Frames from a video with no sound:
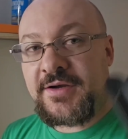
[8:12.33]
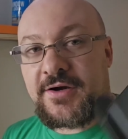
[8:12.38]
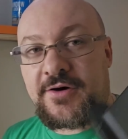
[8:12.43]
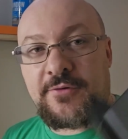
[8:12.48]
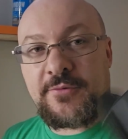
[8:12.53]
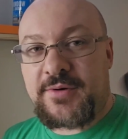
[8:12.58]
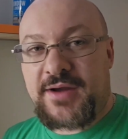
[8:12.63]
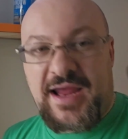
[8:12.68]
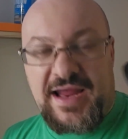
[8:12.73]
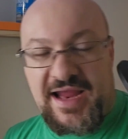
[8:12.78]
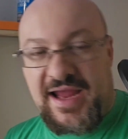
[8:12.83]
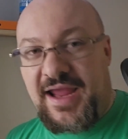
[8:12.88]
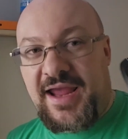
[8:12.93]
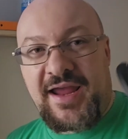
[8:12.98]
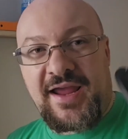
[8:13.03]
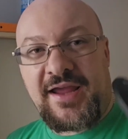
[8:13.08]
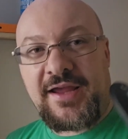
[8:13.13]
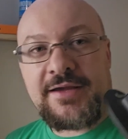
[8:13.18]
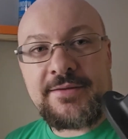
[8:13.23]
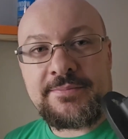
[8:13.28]

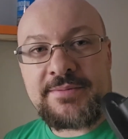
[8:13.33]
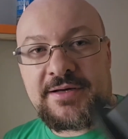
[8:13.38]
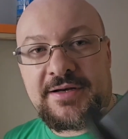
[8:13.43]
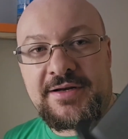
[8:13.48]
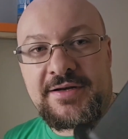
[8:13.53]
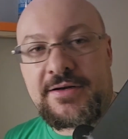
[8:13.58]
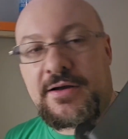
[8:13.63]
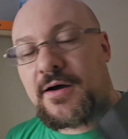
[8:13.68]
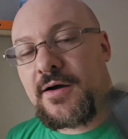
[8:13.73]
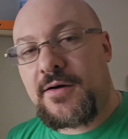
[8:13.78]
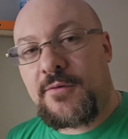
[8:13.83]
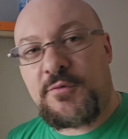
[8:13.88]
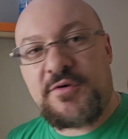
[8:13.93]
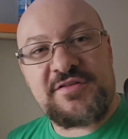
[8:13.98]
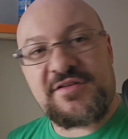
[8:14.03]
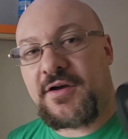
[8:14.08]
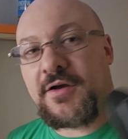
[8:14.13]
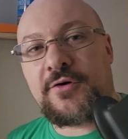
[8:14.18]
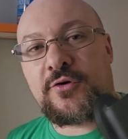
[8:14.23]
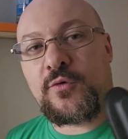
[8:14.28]
okay, but it
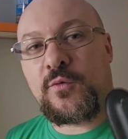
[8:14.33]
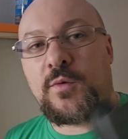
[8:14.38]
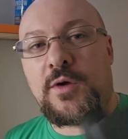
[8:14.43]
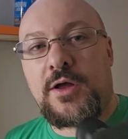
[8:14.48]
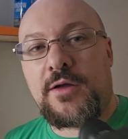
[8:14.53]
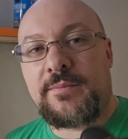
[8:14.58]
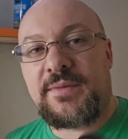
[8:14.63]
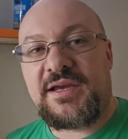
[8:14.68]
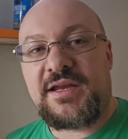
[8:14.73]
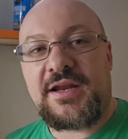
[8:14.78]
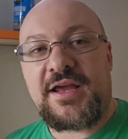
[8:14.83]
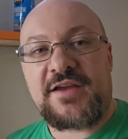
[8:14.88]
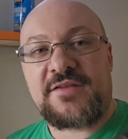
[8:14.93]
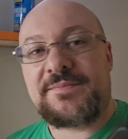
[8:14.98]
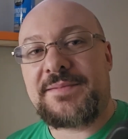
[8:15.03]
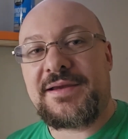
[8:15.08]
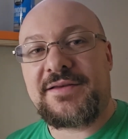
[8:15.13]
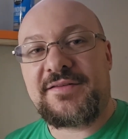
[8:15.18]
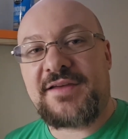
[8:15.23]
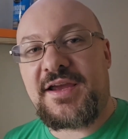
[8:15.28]
was underwhelming in
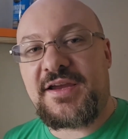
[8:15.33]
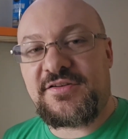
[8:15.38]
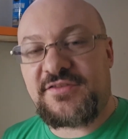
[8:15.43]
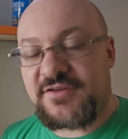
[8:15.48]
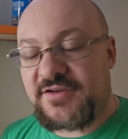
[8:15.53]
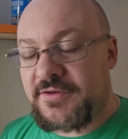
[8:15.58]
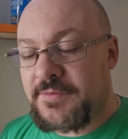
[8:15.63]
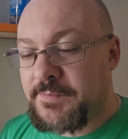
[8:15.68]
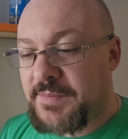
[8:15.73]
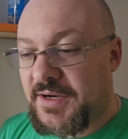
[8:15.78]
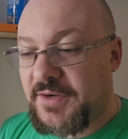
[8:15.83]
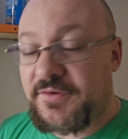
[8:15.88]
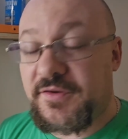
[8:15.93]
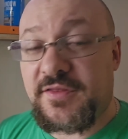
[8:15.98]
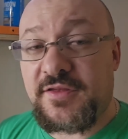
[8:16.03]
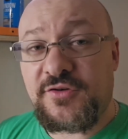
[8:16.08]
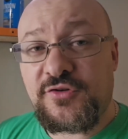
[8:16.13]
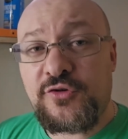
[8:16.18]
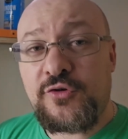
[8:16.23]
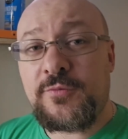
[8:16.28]
expectation compared to
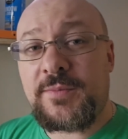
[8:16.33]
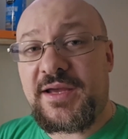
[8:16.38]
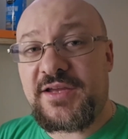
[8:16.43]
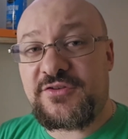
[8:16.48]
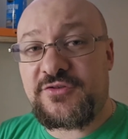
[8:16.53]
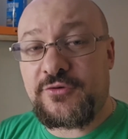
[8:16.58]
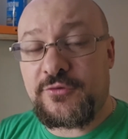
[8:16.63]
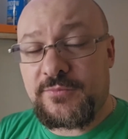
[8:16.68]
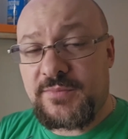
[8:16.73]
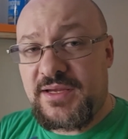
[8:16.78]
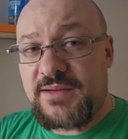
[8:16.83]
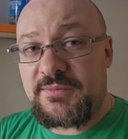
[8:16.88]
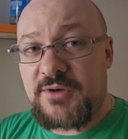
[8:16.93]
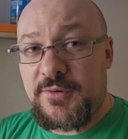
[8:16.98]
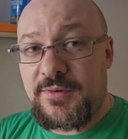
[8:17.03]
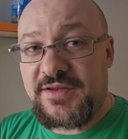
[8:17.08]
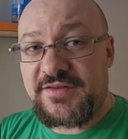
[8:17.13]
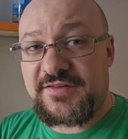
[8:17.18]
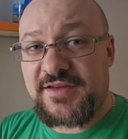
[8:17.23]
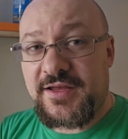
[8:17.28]
the 2x2
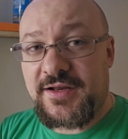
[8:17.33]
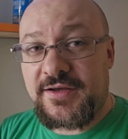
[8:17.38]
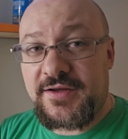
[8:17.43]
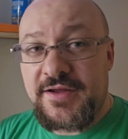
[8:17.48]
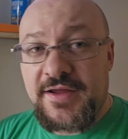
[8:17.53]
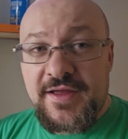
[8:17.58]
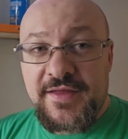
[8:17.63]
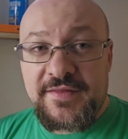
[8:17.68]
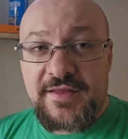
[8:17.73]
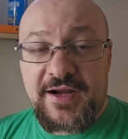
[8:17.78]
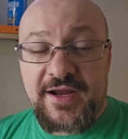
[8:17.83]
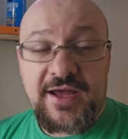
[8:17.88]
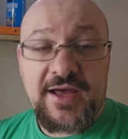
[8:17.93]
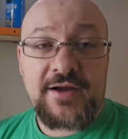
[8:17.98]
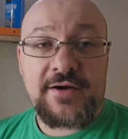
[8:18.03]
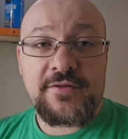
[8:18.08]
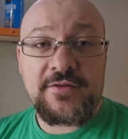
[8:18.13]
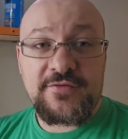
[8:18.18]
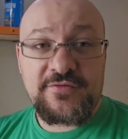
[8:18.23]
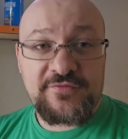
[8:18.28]
MIMO antenna that I
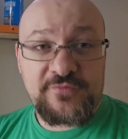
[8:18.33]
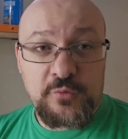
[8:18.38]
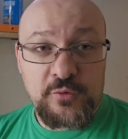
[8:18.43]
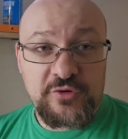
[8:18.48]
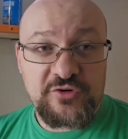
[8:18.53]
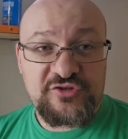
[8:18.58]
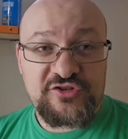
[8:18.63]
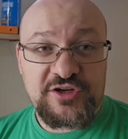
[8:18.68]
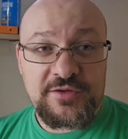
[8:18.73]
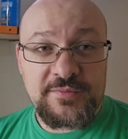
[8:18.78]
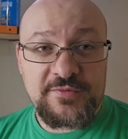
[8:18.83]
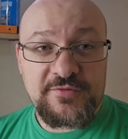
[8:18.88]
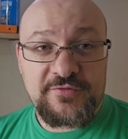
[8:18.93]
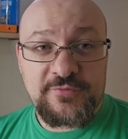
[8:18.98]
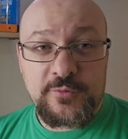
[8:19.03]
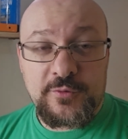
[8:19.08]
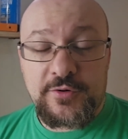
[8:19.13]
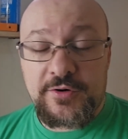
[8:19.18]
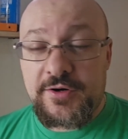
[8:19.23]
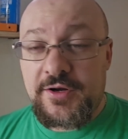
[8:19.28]
had on the 4G
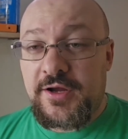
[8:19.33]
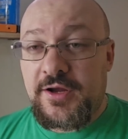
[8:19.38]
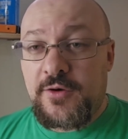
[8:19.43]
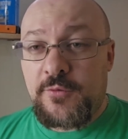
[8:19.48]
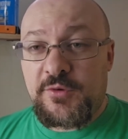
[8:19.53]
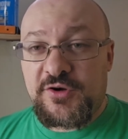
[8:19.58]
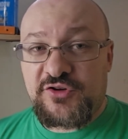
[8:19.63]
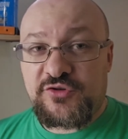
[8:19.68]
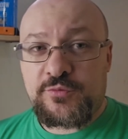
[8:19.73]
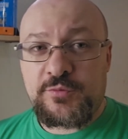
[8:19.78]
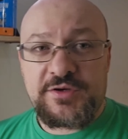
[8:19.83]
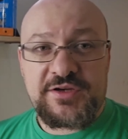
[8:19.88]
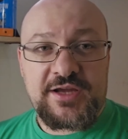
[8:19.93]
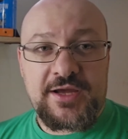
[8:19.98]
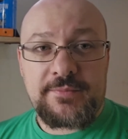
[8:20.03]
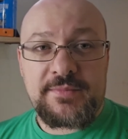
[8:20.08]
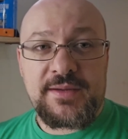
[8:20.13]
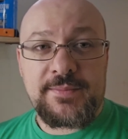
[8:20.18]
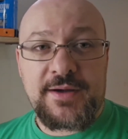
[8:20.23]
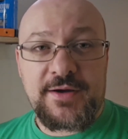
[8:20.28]
before, which would
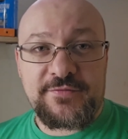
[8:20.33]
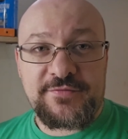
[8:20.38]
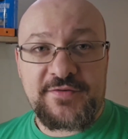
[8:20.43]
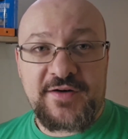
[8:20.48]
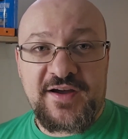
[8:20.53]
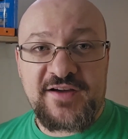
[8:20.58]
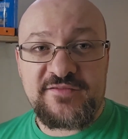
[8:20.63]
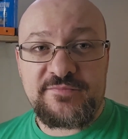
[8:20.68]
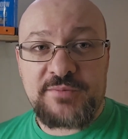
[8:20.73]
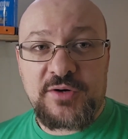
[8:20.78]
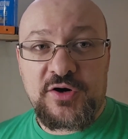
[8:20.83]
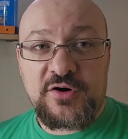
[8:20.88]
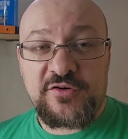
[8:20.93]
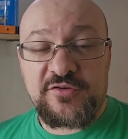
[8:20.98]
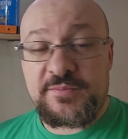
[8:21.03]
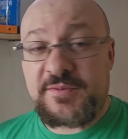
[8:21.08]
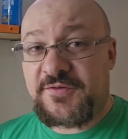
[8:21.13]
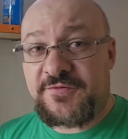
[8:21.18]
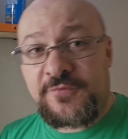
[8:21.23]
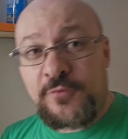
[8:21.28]
get me about 5
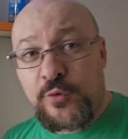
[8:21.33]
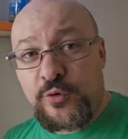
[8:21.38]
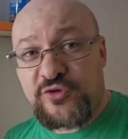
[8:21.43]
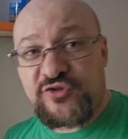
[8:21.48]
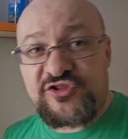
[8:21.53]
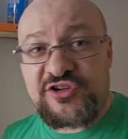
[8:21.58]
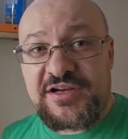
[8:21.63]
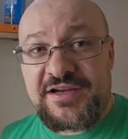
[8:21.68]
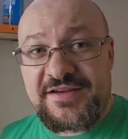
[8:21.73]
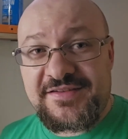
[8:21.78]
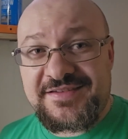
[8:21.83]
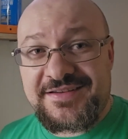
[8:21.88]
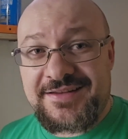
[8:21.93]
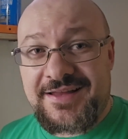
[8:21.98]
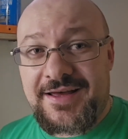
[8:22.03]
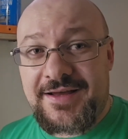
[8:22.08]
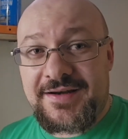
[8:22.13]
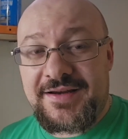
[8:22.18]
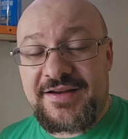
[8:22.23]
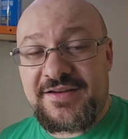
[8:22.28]
bars. But 4G is a
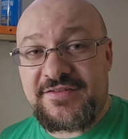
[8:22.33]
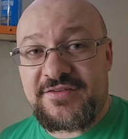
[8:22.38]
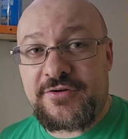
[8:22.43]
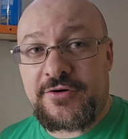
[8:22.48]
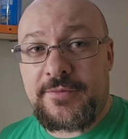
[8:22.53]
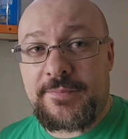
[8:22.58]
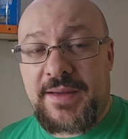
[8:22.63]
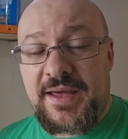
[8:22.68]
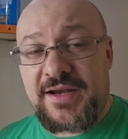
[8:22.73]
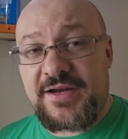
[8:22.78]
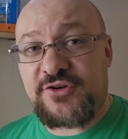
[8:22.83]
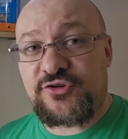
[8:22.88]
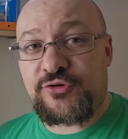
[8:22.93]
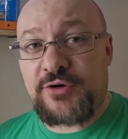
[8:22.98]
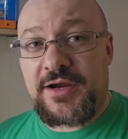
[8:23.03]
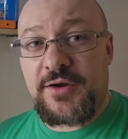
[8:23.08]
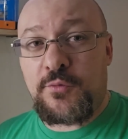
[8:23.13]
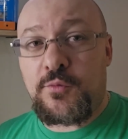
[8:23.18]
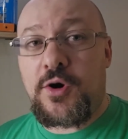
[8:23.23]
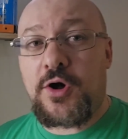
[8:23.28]
lot easier to
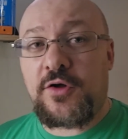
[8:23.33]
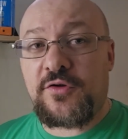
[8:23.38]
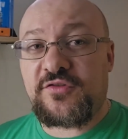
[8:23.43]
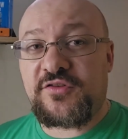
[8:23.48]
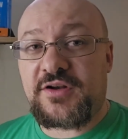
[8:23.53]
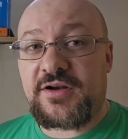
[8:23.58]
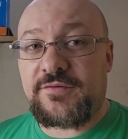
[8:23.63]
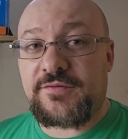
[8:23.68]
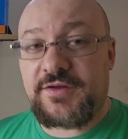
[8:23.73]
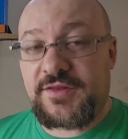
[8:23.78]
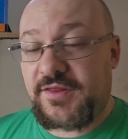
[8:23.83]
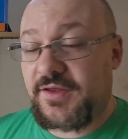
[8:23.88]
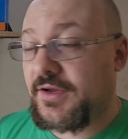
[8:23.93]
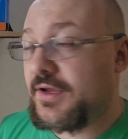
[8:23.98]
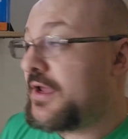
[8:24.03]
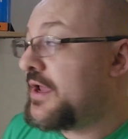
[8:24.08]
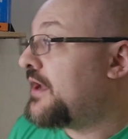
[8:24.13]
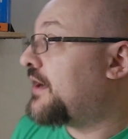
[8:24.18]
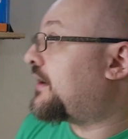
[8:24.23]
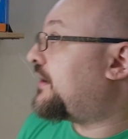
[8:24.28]
penetrate walls and
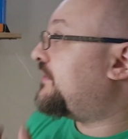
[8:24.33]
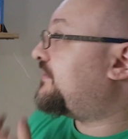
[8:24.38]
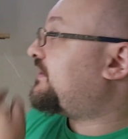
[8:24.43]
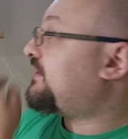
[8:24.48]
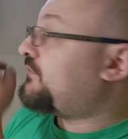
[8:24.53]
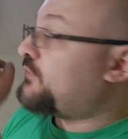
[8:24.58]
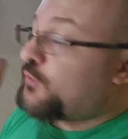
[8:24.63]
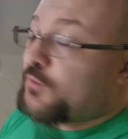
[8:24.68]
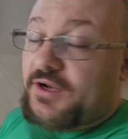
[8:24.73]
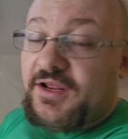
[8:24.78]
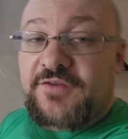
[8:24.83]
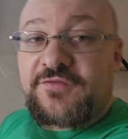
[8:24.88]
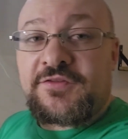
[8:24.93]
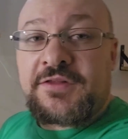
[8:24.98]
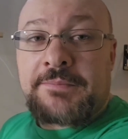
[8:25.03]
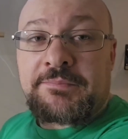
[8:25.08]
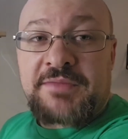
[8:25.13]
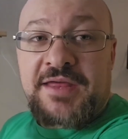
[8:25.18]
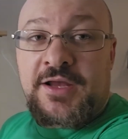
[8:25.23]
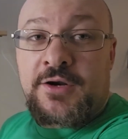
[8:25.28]
everything, because even when I
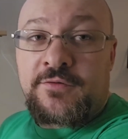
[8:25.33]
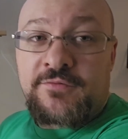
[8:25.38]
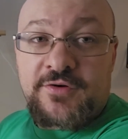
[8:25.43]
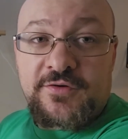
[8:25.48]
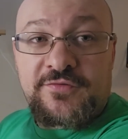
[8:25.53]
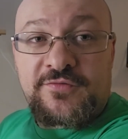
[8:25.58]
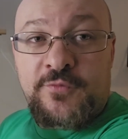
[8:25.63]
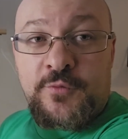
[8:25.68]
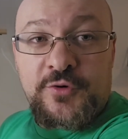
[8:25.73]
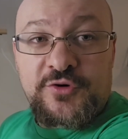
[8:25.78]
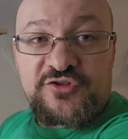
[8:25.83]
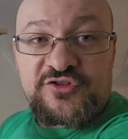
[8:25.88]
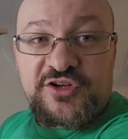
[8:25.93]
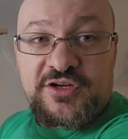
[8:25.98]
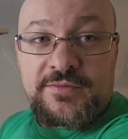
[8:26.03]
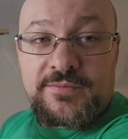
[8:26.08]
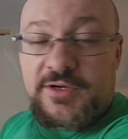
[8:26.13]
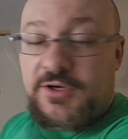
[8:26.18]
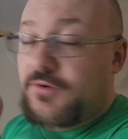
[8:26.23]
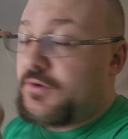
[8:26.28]
flip that over to
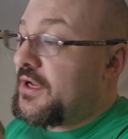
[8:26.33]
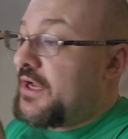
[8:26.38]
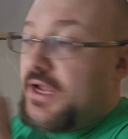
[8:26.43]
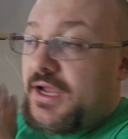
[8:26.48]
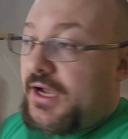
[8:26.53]
4G mode,